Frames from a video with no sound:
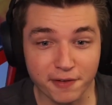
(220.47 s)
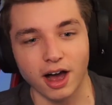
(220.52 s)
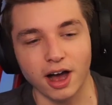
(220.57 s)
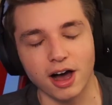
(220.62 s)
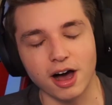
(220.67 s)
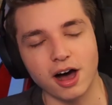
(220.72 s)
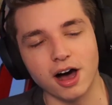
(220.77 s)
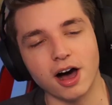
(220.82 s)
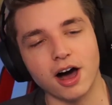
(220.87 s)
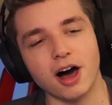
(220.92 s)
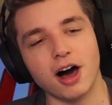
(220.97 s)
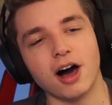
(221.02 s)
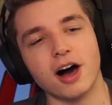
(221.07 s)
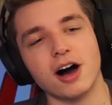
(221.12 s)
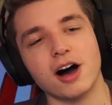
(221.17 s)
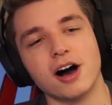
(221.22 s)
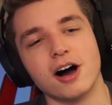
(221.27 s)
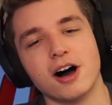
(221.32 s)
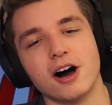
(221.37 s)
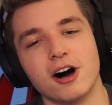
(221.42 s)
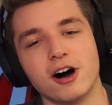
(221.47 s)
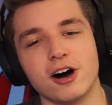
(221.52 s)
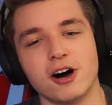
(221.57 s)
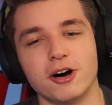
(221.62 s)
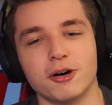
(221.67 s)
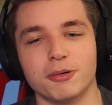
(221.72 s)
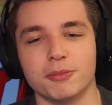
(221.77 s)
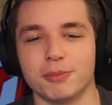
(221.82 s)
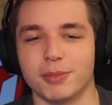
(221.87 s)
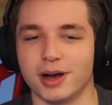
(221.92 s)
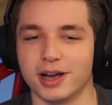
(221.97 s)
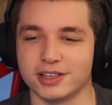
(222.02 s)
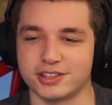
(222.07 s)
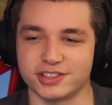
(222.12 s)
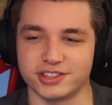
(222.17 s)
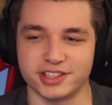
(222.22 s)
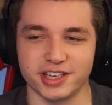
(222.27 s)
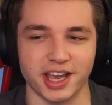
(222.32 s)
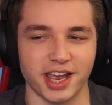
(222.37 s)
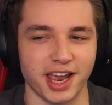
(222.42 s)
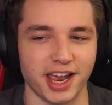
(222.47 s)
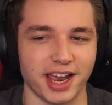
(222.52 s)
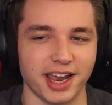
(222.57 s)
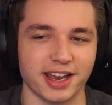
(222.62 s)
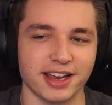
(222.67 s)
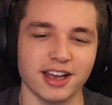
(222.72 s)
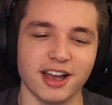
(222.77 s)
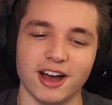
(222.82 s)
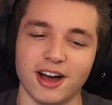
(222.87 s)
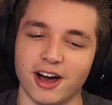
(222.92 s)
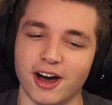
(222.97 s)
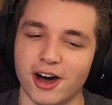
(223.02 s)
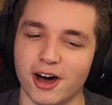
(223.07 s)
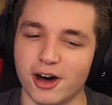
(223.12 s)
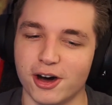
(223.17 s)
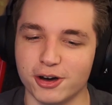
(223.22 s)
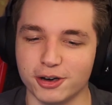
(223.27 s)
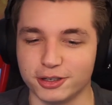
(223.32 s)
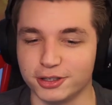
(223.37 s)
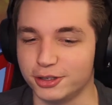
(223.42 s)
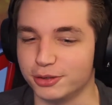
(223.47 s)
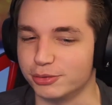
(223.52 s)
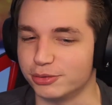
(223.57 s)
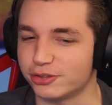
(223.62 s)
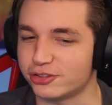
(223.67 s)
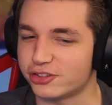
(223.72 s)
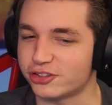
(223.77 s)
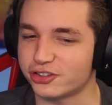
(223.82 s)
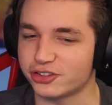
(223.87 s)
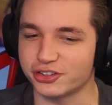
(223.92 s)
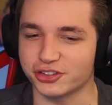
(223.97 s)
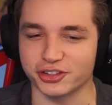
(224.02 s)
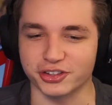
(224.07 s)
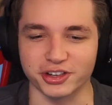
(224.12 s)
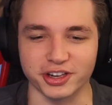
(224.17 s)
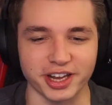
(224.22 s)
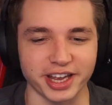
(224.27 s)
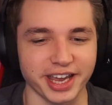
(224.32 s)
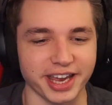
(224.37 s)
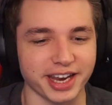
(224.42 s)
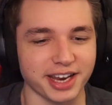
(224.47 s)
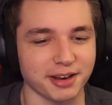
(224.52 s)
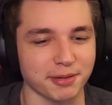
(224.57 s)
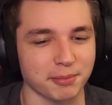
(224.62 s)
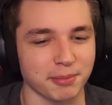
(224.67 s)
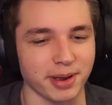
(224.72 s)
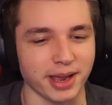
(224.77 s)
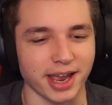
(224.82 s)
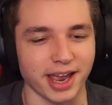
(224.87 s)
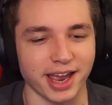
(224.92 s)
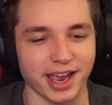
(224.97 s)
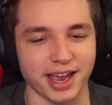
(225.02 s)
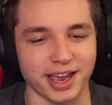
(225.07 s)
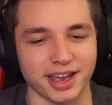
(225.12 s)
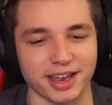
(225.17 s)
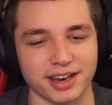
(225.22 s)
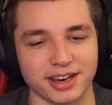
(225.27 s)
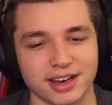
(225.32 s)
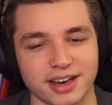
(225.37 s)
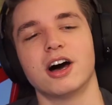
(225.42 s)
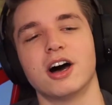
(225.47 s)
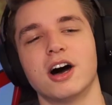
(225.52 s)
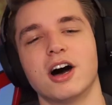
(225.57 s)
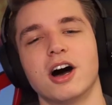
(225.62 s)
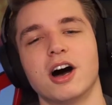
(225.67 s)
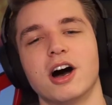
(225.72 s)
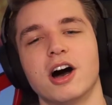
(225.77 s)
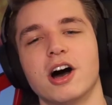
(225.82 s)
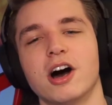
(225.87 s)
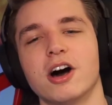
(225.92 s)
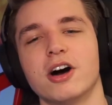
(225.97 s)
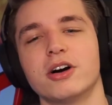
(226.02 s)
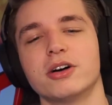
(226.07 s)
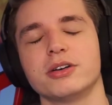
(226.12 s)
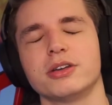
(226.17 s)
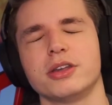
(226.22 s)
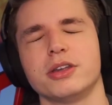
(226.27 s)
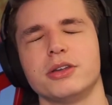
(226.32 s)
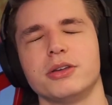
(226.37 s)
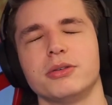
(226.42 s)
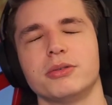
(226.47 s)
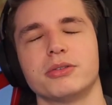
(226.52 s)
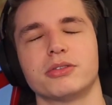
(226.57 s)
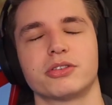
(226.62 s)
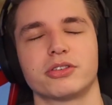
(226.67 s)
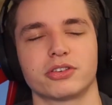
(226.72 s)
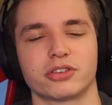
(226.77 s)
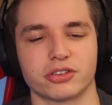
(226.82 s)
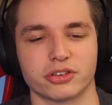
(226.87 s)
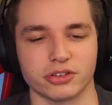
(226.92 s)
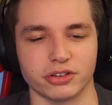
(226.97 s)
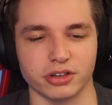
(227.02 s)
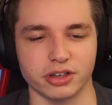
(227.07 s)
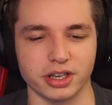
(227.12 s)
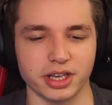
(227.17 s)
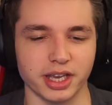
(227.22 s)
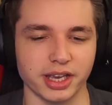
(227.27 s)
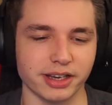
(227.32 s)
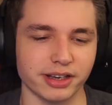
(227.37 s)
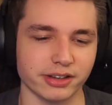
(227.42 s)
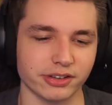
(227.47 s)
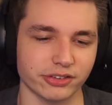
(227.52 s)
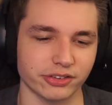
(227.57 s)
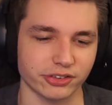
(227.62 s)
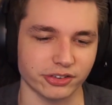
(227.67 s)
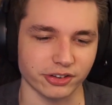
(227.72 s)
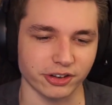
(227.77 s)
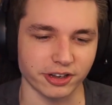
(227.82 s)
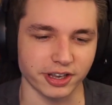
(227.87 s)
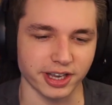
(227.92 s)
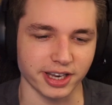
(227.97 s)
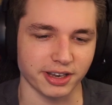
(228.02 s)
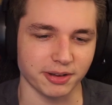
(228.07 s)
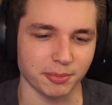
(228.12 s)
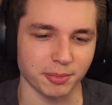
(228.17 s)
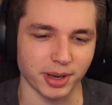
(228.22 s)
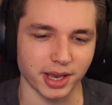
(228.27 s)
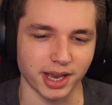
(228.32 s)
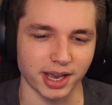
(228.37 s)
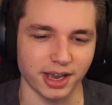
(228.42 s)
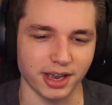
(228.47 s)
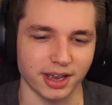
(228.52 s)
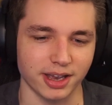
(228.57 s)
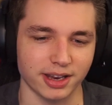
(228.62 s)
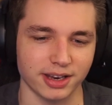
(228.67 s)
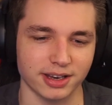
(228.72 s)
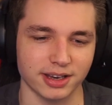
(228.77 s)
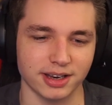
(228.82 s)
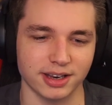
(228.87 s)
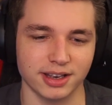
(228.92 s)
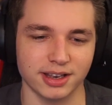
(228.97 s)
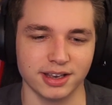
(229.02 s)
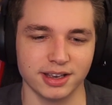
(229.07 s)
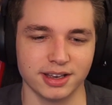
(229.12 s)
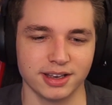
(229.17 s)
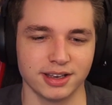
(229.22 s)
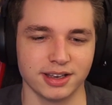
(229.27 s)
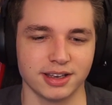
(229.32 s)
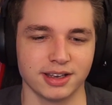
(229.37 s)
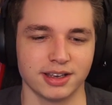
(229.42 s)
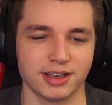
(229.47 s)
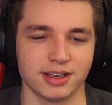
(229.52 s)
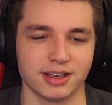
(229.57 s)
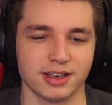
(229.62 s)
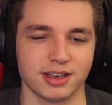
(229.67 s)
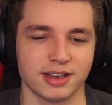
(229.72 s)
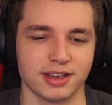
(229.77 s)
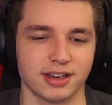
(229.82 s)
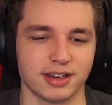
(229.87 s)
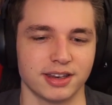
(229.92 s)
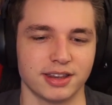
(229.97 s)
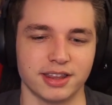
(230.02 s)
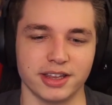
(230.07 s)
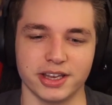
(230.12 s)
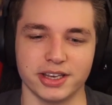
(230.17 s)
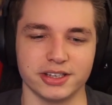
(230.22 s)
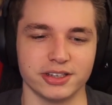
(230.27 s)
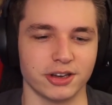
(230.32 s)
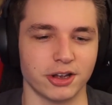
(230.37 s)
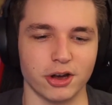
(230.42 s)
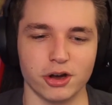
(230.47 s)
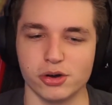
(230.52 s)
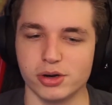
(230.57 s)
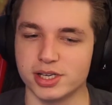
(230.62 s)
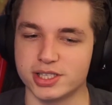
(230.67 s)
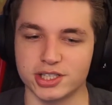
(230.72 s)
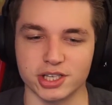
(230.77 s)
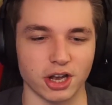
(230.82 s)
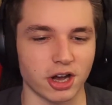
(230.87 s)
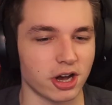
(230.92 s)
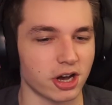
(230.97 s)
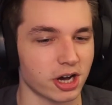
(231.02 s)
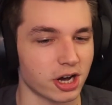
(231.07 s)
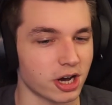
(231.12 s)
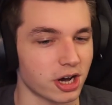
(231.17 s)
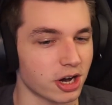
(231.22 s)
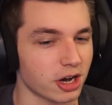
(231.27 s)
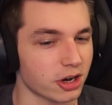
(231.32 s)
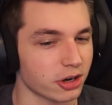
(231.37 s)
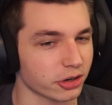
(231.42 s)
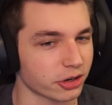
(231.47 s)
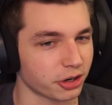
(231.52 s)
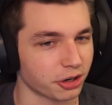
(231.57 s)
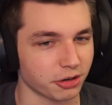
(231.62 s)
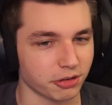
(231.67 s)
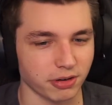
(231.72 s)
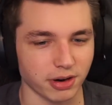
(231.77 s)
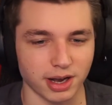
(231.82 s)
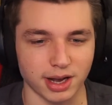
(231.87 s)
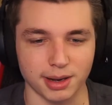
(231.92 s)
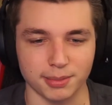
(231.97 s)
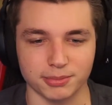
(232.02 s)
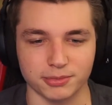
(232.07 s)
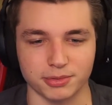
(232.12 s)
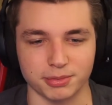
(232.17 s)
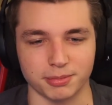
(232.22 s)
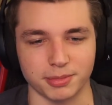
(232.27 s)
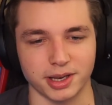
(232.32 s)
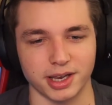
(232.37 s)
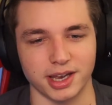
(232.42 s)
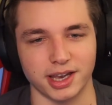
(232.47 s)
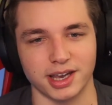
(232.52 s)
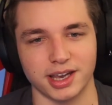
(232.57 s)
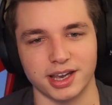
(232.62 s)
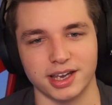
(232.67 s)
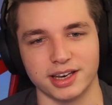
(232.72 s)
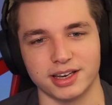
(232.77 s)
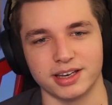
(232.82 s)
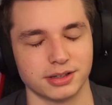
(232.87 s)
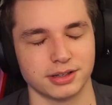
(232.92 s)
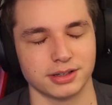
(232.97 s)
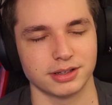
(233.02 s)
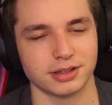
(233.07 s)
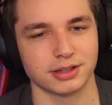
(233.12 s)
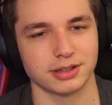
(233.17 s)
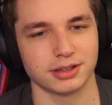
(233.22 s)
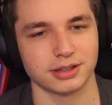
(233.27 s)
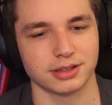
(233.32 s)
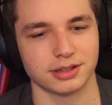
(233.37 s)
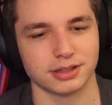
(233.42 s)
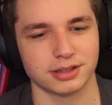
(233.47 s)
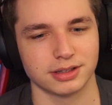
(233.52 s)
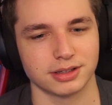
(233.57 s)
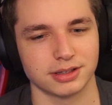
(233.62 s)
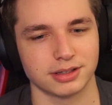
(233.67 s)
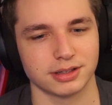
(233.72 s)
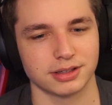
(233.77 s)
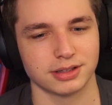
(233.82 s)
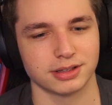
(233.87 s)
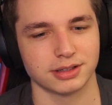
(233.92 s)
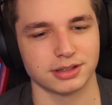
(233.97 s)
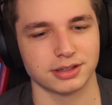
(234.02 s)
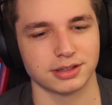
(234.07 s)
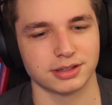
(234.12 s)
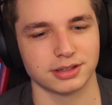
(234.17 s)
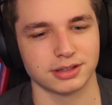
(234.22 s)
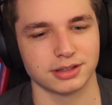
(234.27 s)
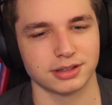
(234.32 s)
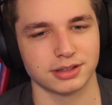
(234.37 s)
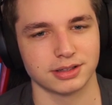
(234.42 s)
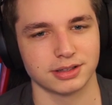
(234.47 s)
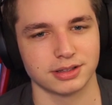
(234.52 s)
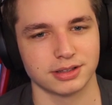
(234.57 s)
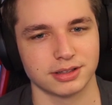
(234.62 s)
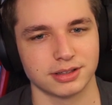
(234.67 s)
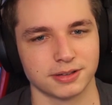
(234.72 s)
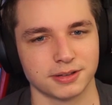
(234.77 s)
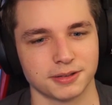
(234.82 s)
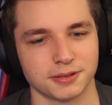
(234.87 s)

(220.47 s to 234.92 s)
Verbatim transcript: Oh, Mustang. Oh, you slick man. Oh, you slick, slick man. They know it's all corrupt, man. This seems a little too showy, sir. Is